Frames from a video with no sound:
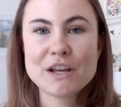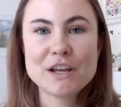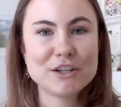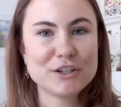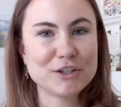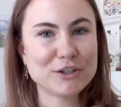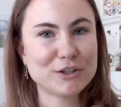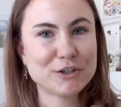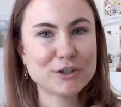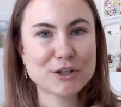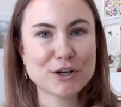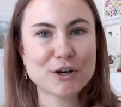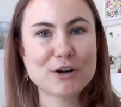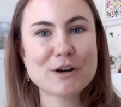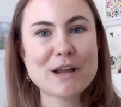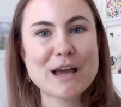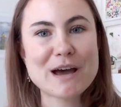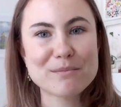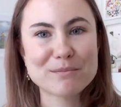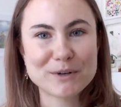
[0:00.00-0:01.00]
just churn
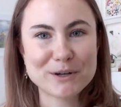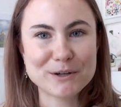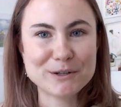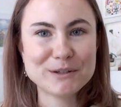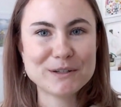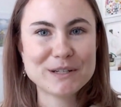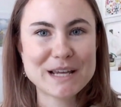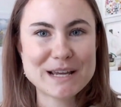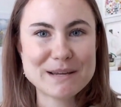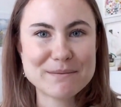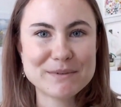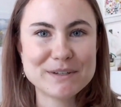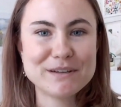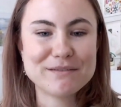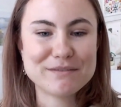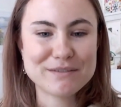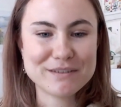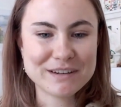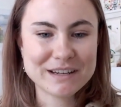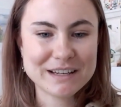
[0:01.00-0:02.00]
out prototypes
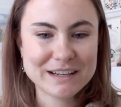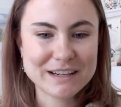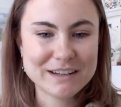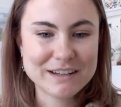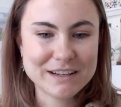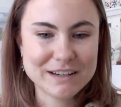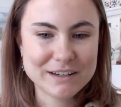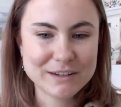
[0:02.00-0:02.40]
if you needed to.